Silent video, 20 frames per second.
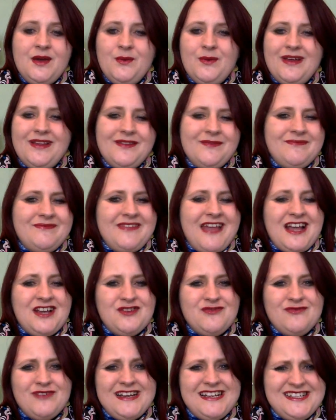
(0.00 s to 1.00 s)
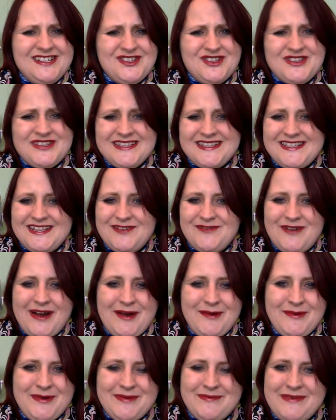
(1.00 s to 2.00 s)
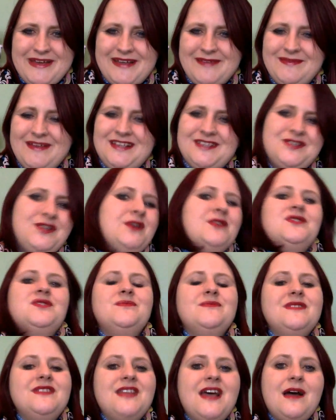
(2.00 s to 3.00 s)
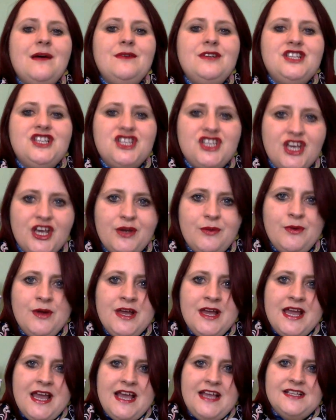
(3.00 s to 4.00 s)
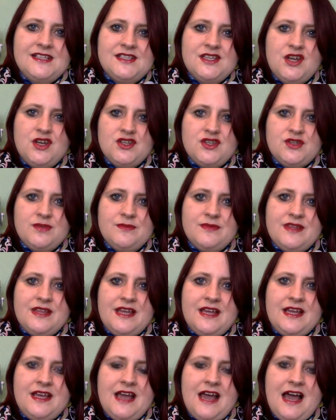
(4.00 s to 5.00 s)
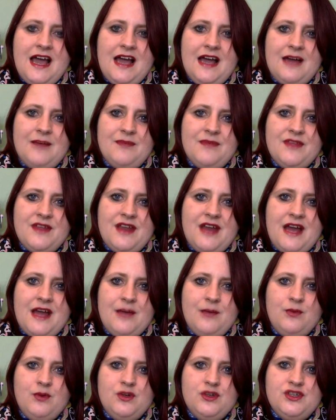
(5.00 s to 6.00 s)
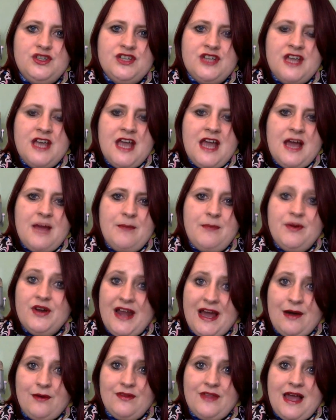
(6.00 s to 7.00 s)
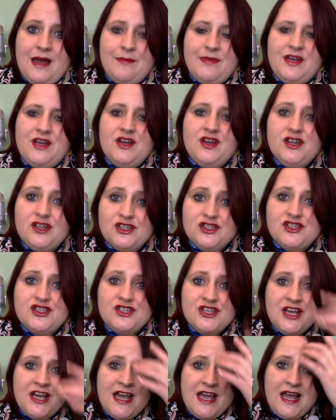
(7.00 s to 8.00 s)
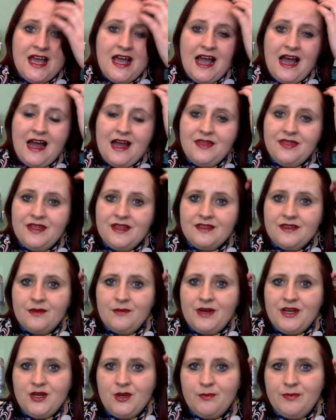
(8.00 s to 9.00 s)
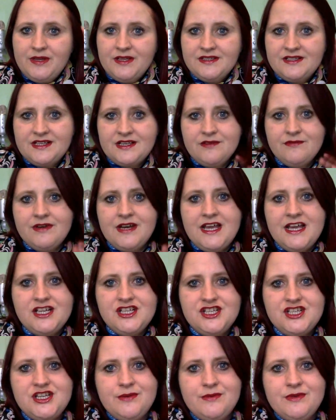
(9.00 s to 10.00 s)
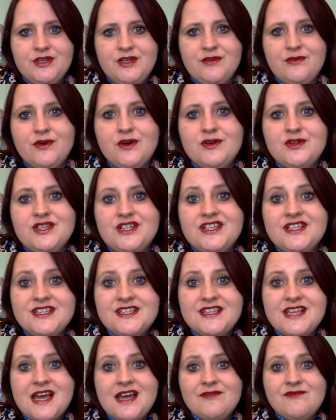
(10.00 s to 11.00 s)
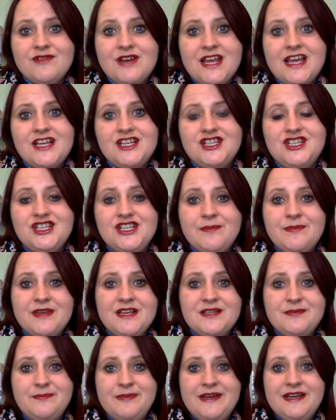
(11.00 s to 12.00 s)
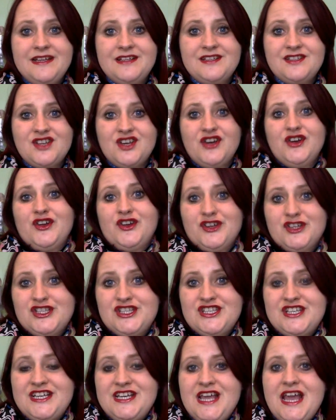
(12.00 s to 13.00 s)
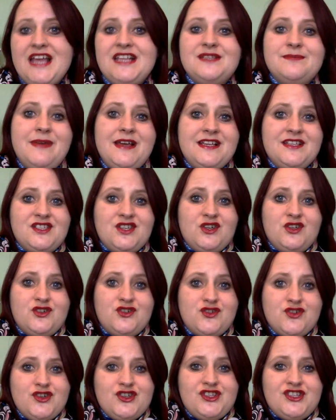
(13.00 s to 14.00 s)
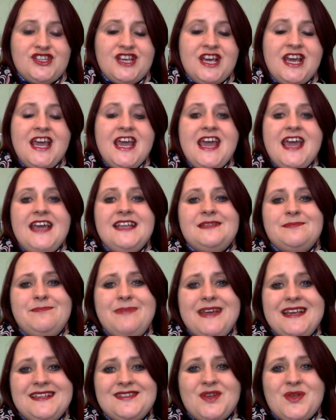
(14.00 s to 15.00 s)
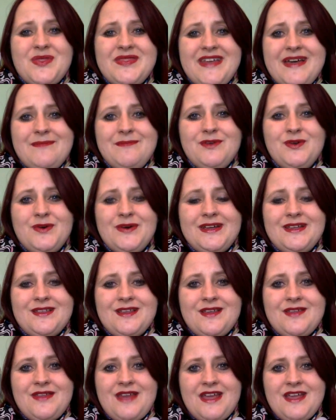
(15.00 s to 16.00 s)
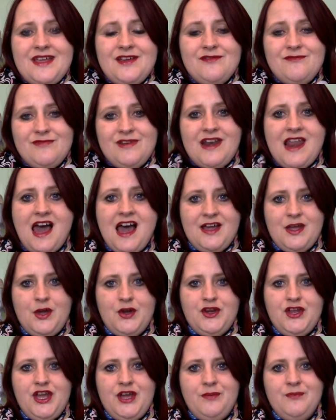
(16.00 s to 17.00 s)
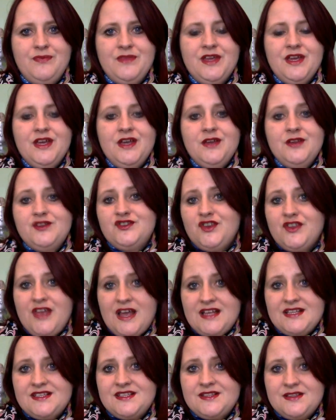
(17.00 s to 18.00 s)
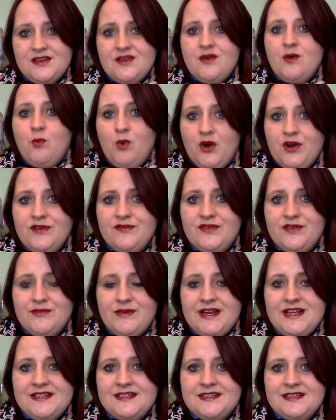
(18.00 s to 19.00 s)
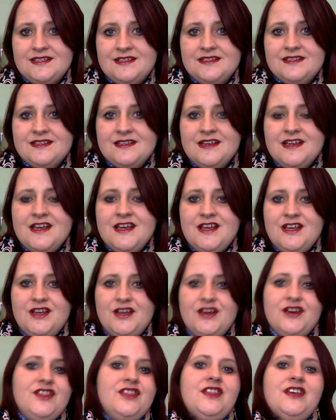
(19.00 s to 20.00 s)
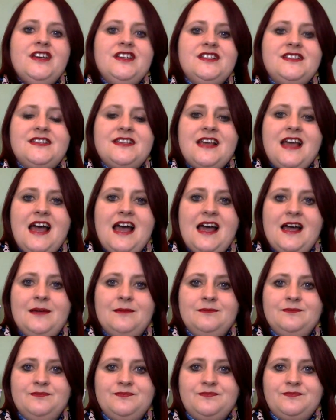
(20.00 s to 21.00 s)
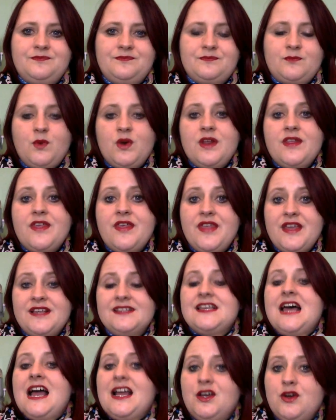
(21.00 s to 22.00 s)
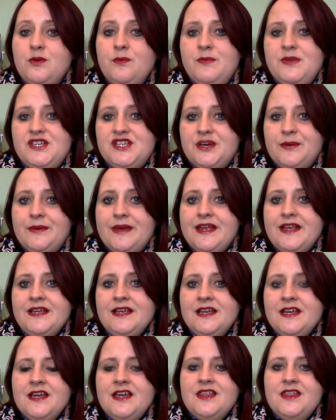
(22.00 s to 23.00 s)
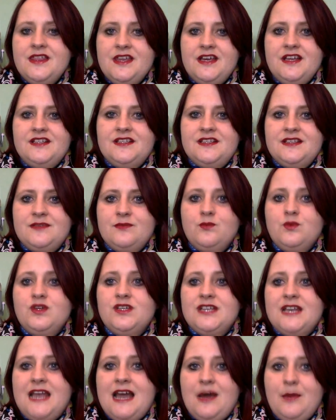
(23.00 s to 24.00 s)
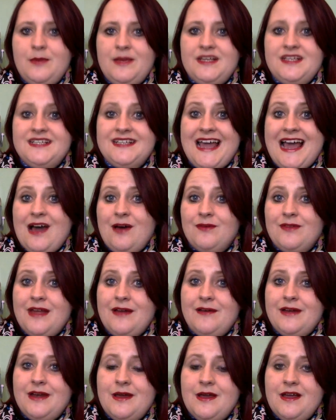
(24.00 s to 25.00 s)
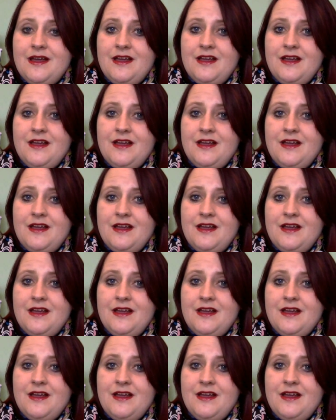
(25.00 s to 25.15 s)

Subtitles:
Well, that really doesn't sit right with me. It's not something that I would do. It's not something that I would put out there, because I think that when you're building a relationship with your audience, that relationship is based on honesty, it's based on trust, it's based on them knowing that they can rely on you. So that's one of the reasons, you know, that one of the things that I could be doing that would allow me to get out there